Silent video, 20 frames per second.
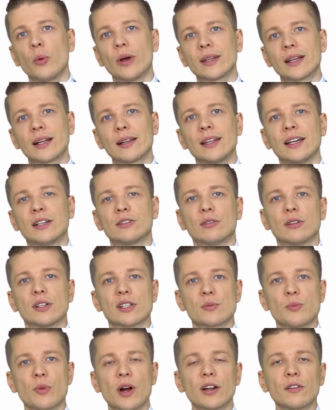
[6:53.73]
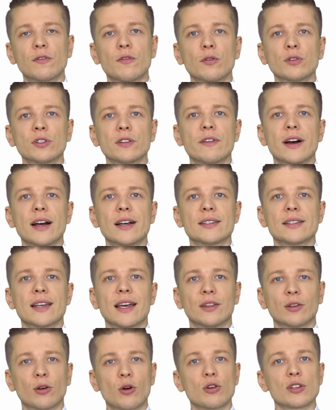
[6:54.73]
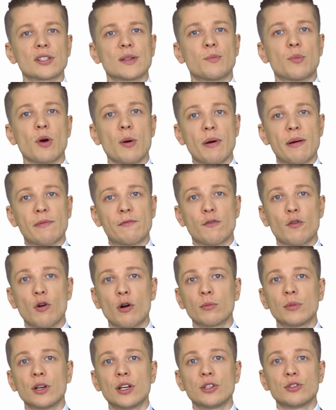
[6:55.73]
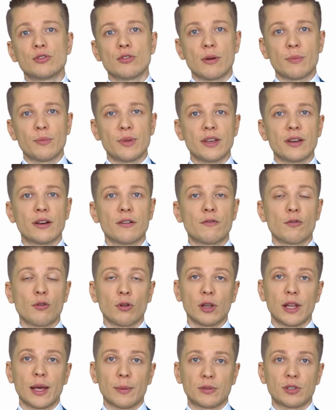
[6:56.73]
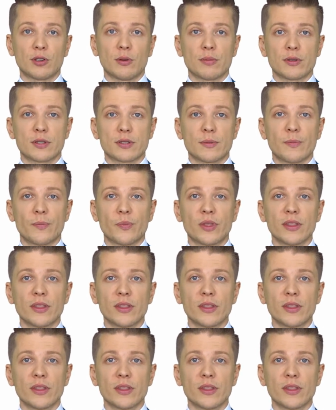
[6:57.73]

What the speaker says: when clicked on a smartphone device and cause a pop-up form to appear for laptops.